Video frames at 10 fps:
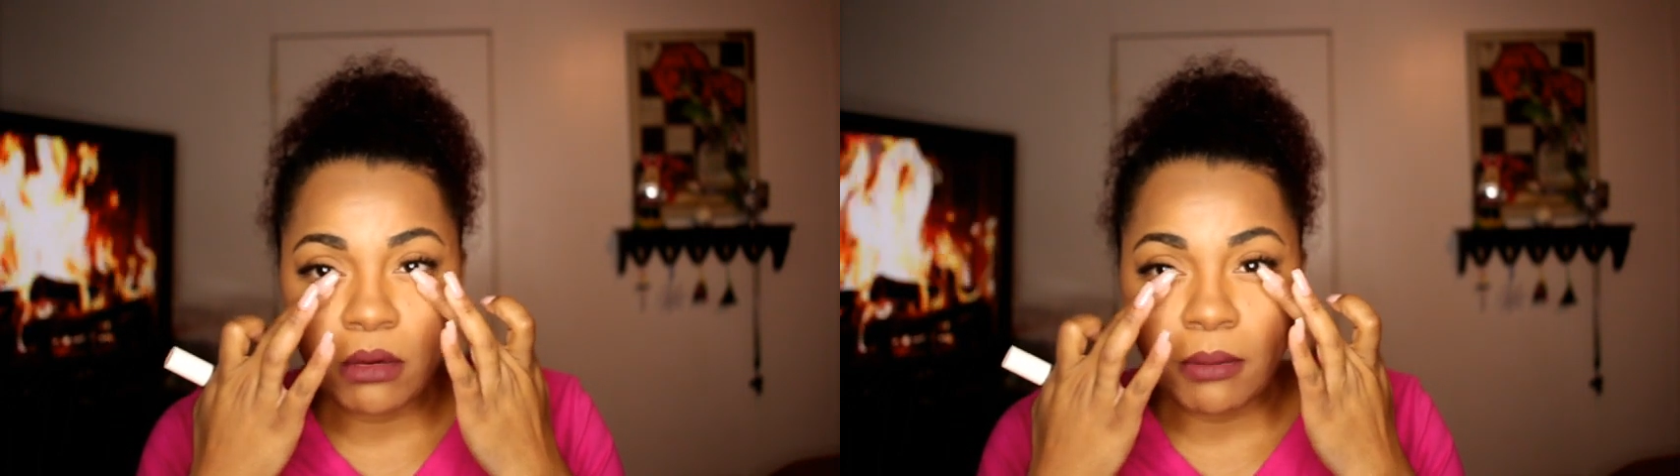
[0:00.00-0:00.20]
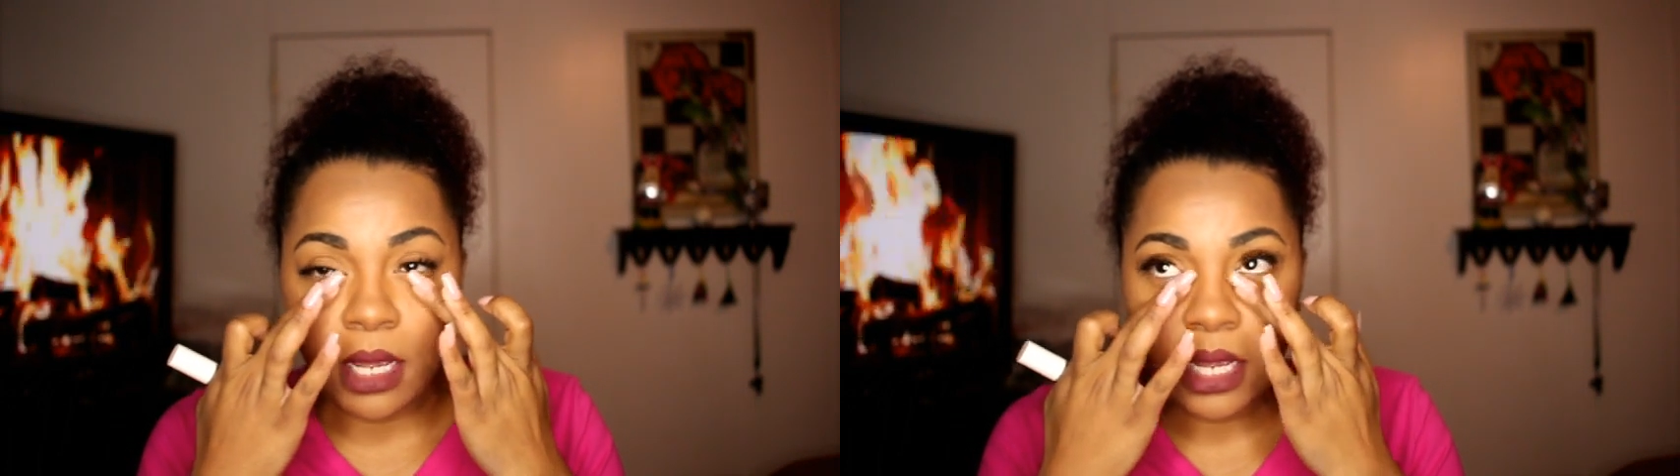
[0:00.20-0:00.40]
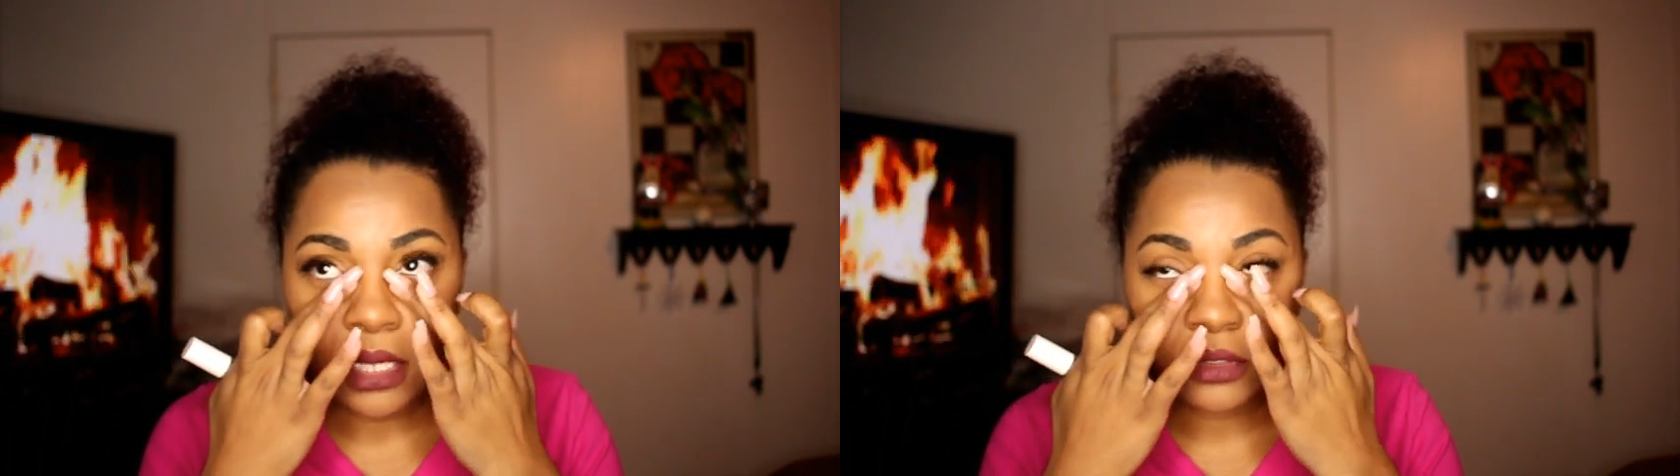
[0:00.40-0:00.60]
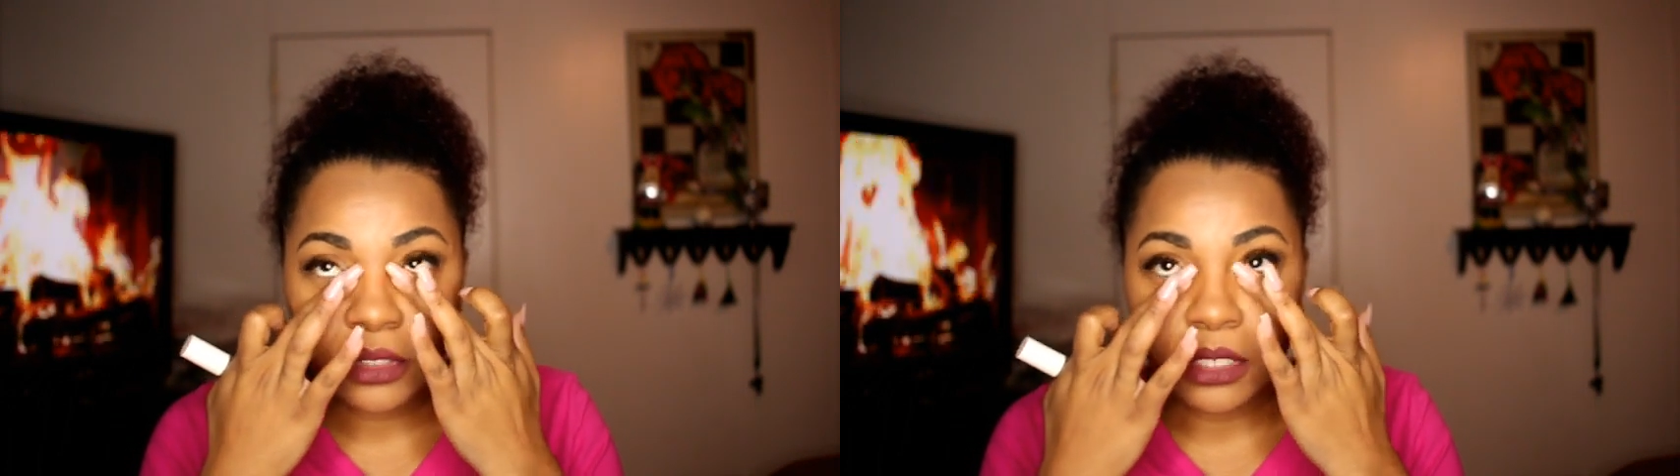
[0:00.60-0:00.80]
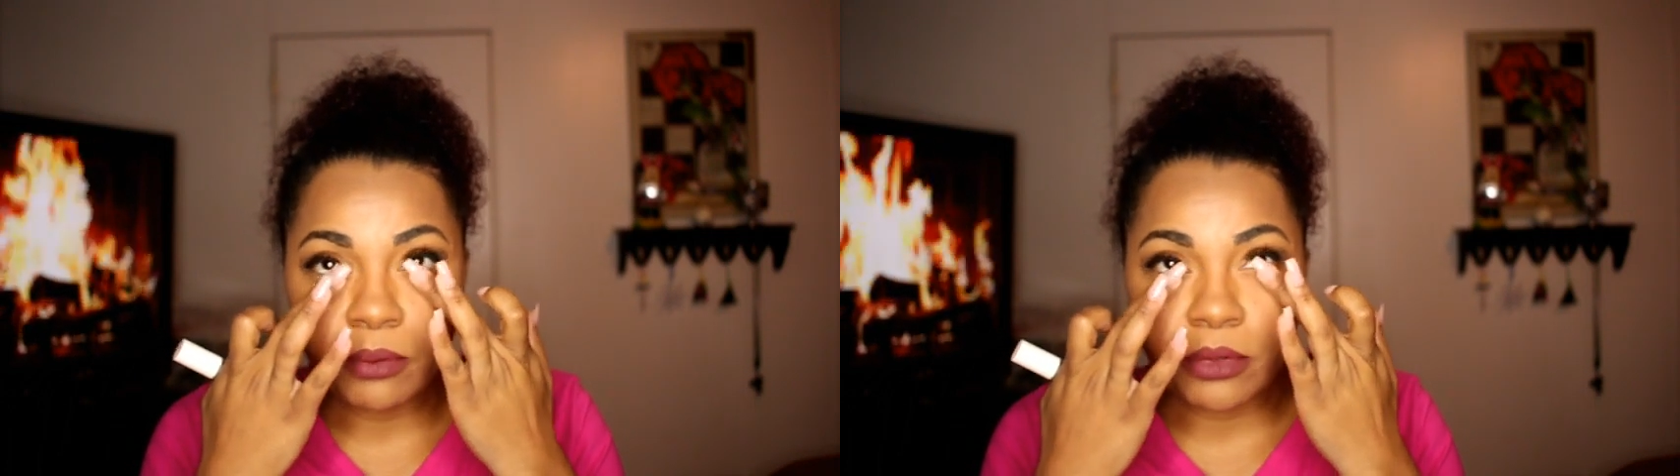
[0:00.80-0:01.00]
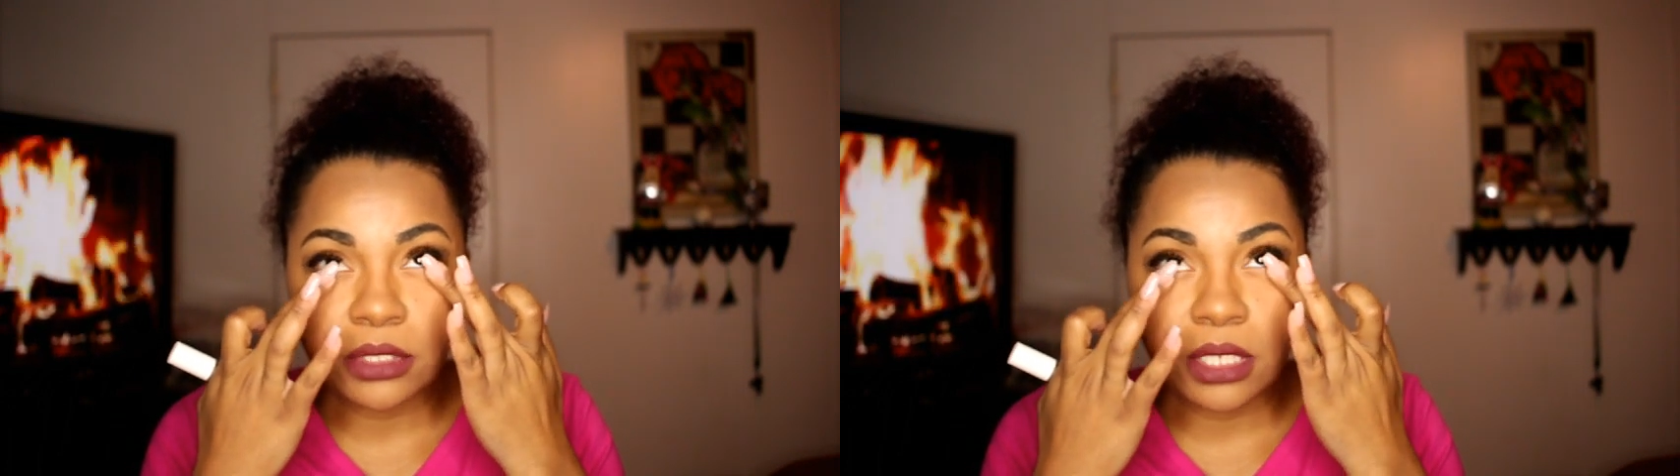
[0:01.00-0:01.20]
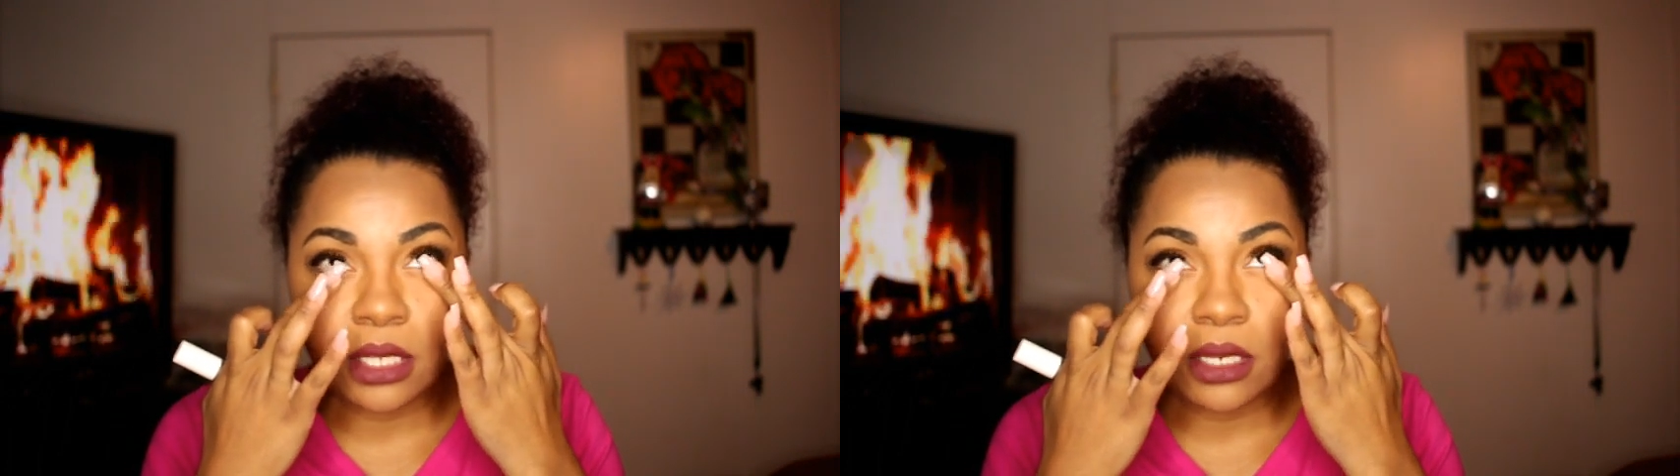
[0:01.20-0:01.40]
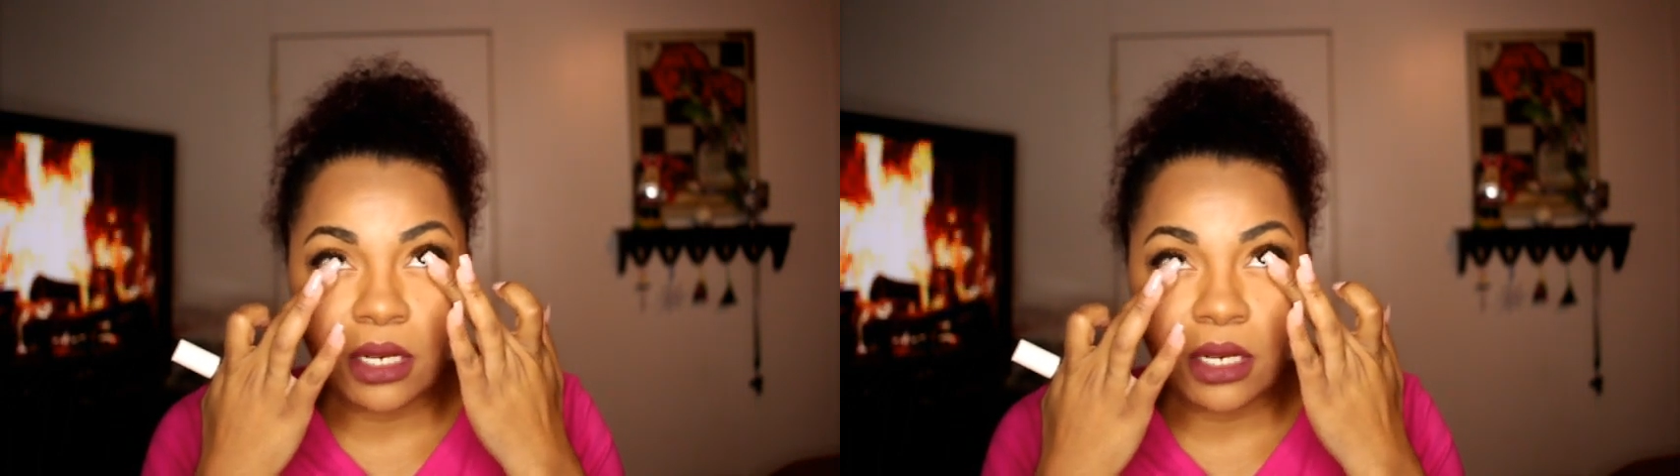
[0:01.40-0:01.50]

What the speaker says: my eyes are deeper set,